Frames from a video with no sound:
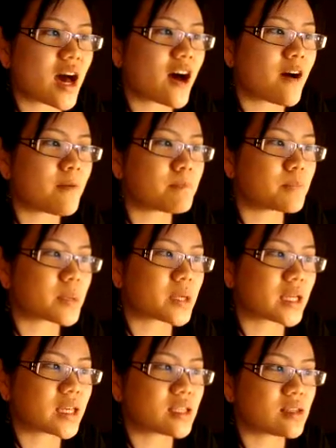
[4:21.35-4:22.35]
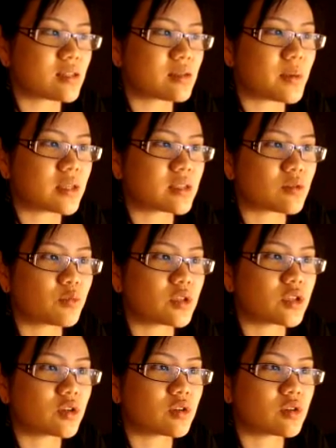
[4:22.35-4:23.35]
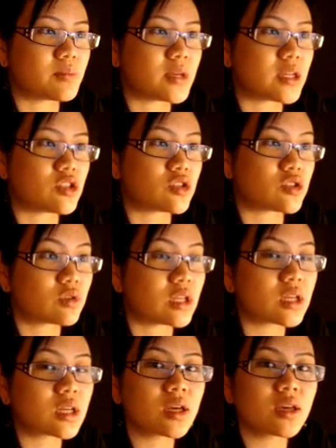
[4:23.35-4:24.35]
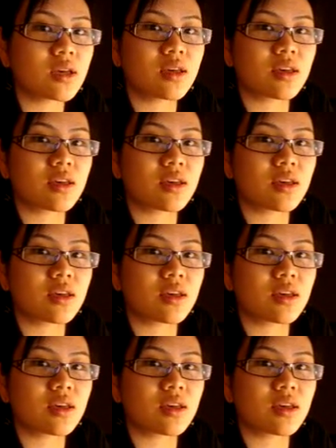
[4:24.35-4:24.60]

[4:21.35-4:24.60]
But I guess it depends on what you're going to be shooting.